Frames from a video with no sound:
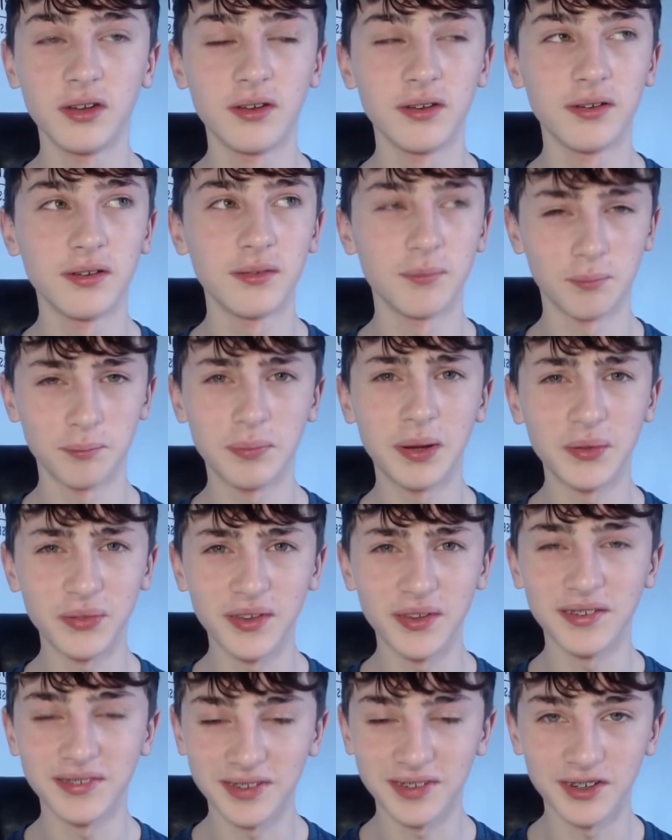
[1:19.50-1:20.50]
about
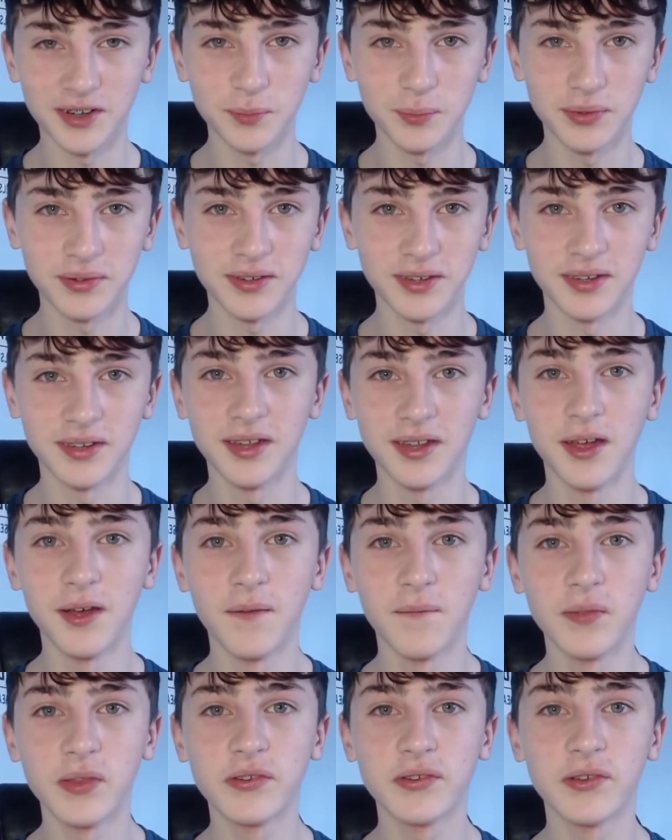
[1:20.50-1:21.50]
99%.
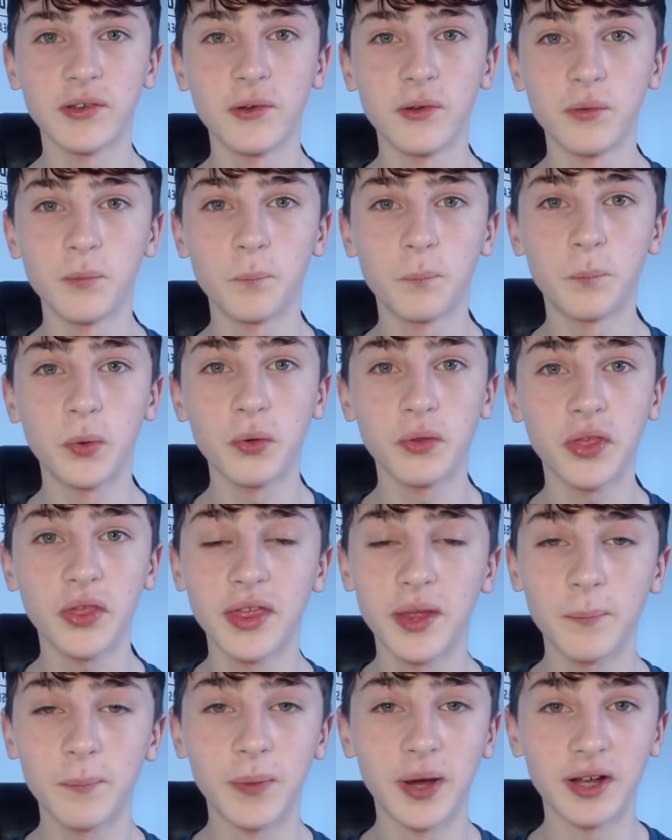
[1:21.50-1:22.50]
So both of
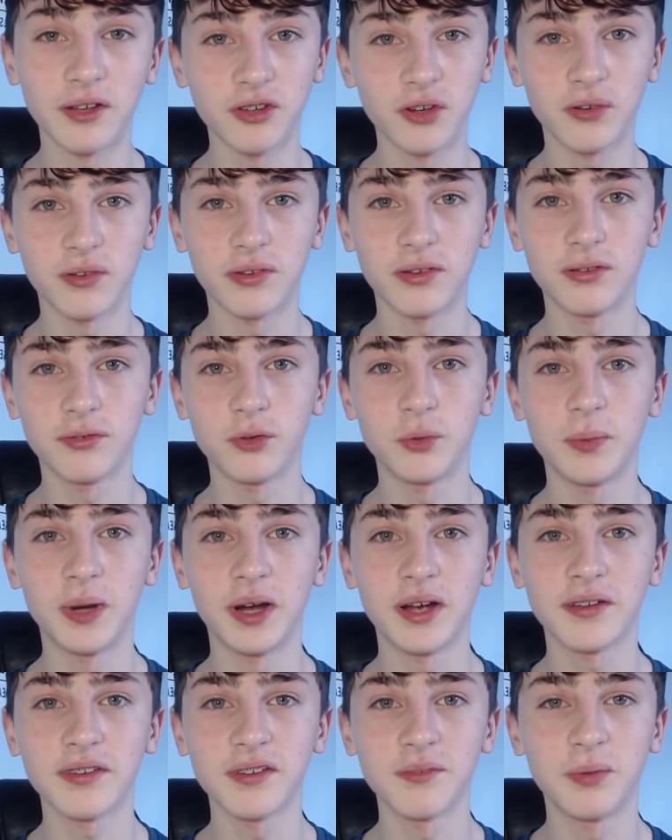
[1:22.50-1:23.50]
them at Chelsea's
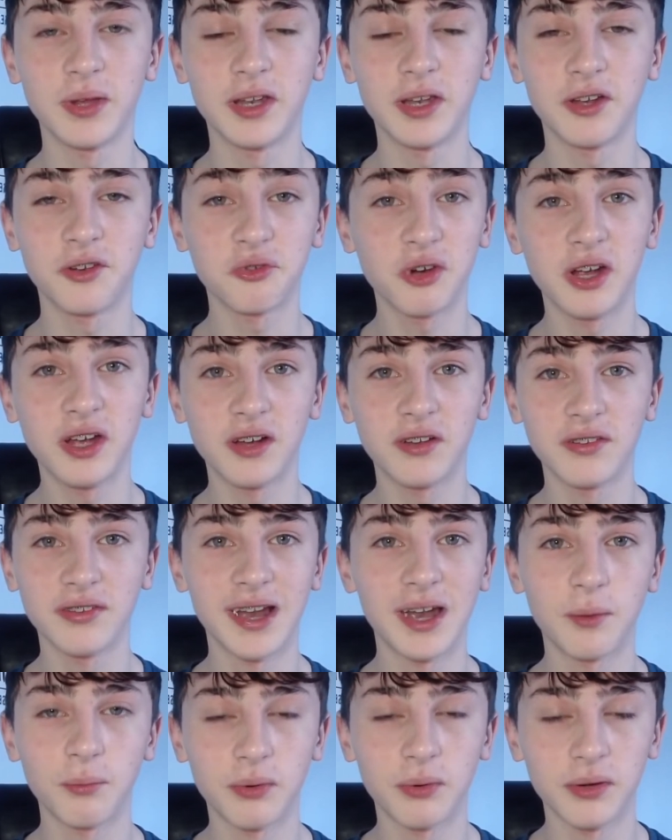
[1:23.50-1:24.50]
fullbacks have been great under
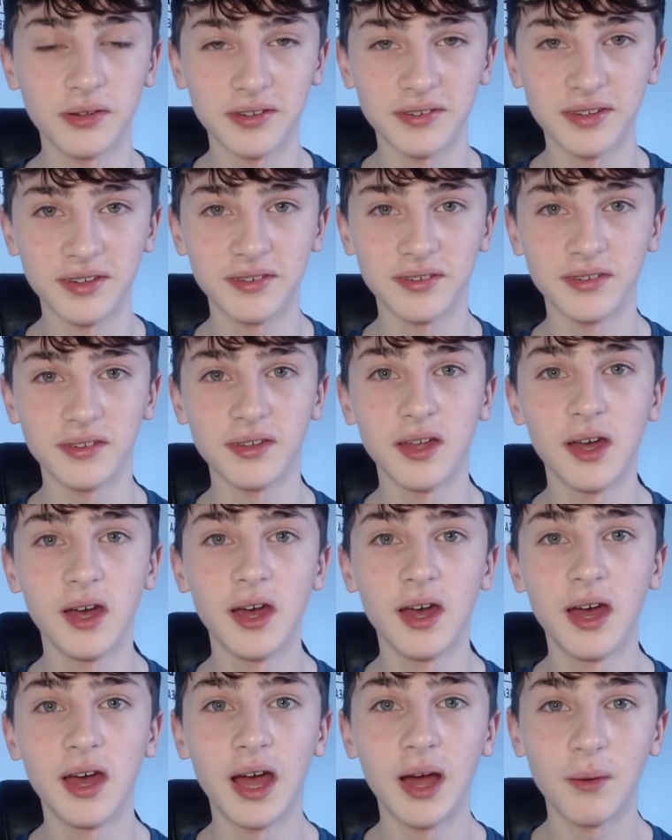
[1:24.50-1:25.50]
Lampard this season.
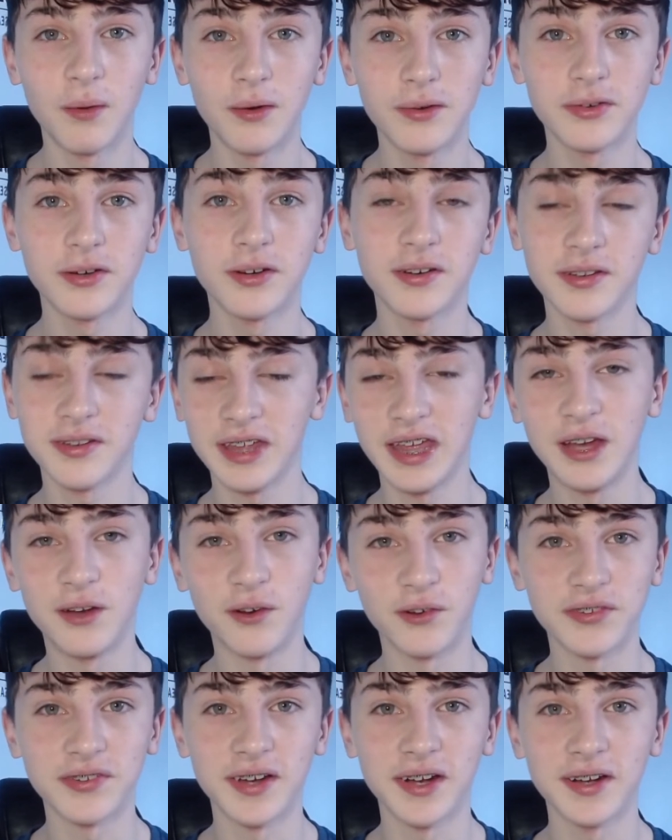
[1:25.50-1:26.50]
However, he got
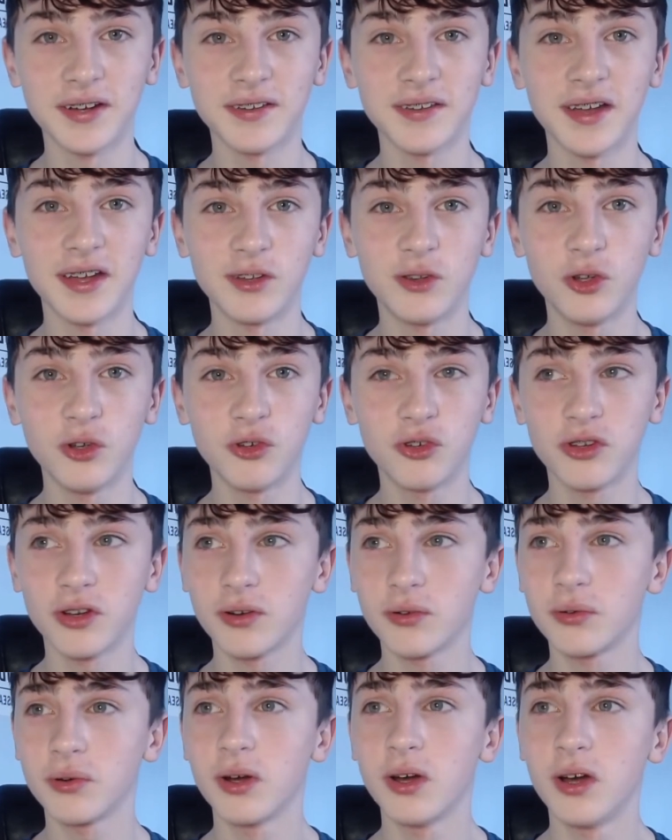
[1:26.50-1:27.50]
sacked, and
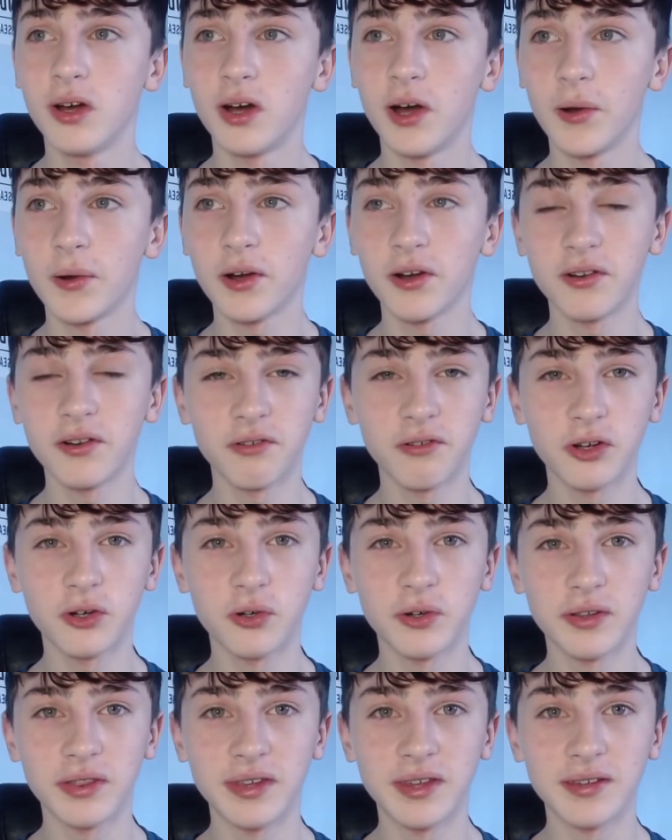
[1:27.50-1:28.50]
Tuchel, I'm currently
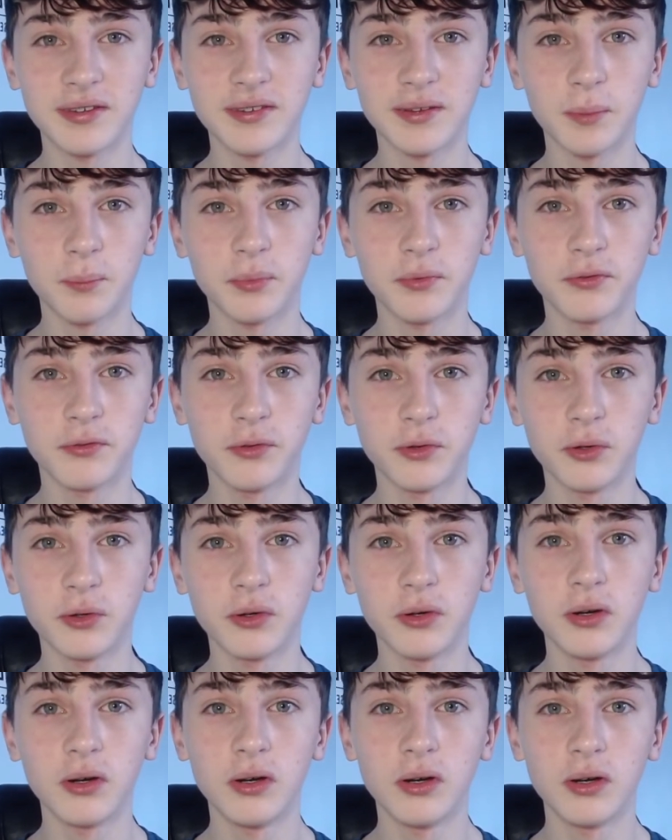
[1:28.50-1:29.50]
recording this before
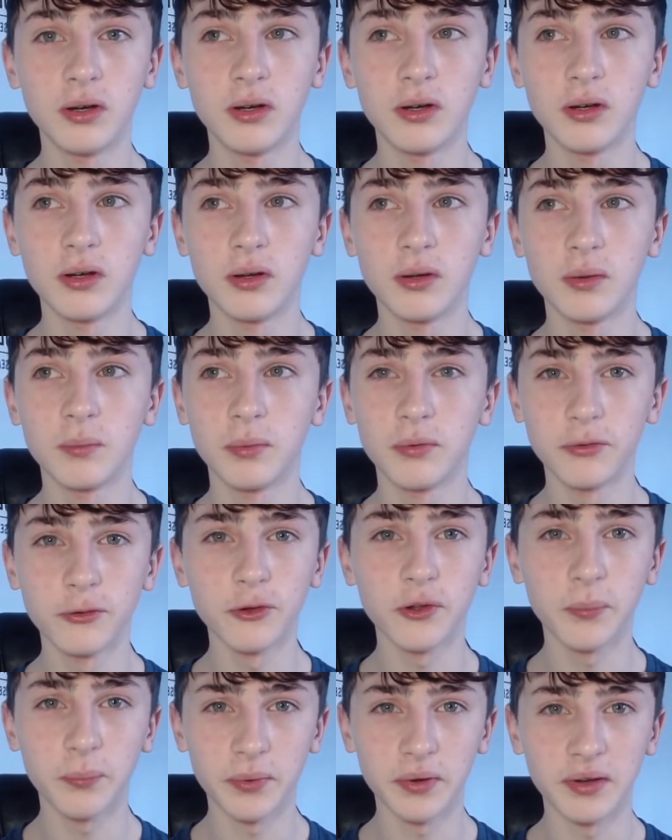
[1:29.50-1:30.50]
the
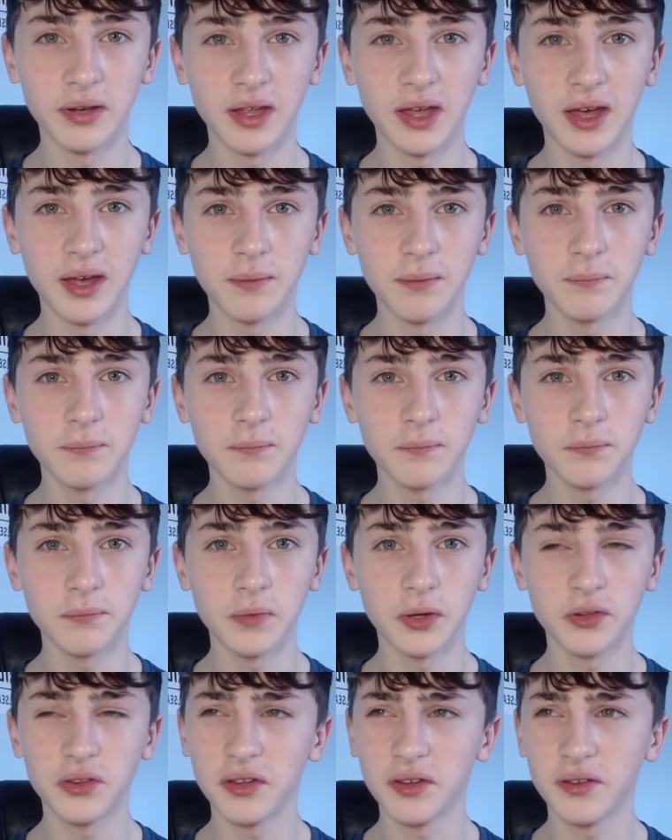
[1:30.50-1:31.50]
Burnley game. I
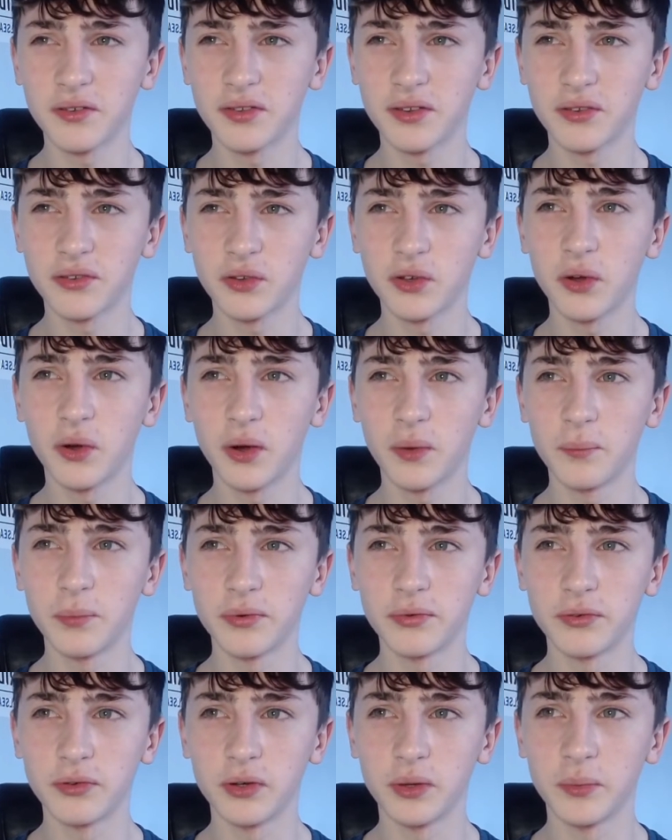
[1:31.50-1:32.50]
don't know if this got
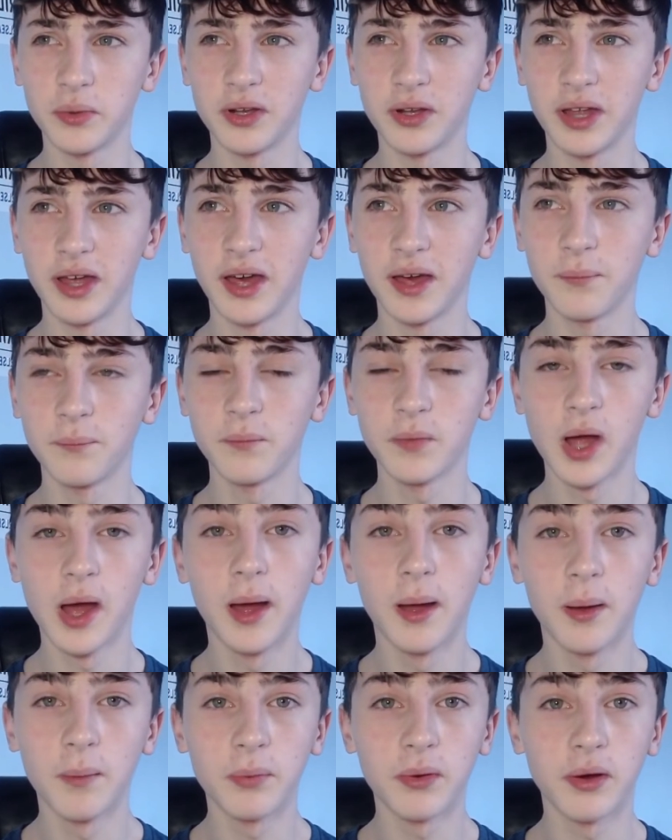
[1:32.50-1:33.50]
before the Burnley game,
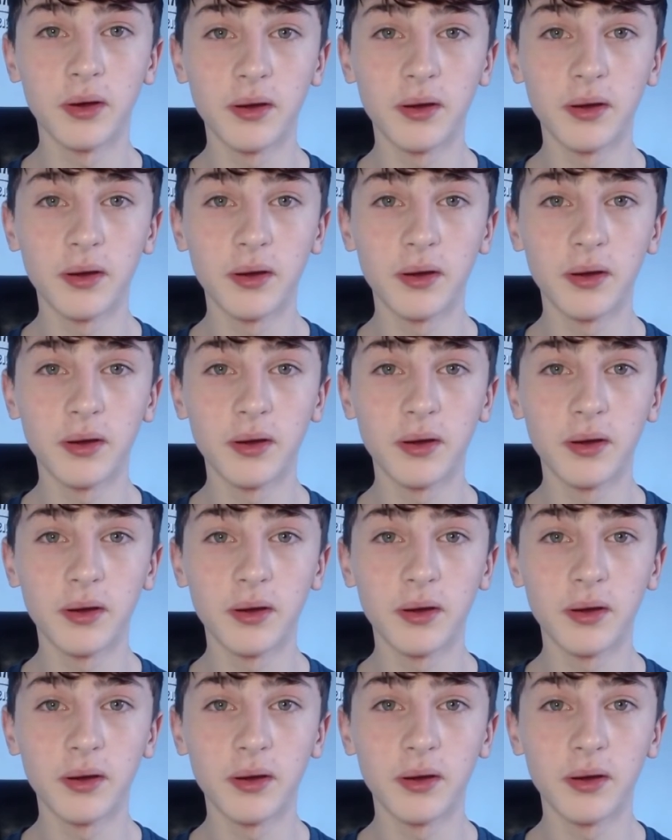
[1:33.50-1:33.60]
but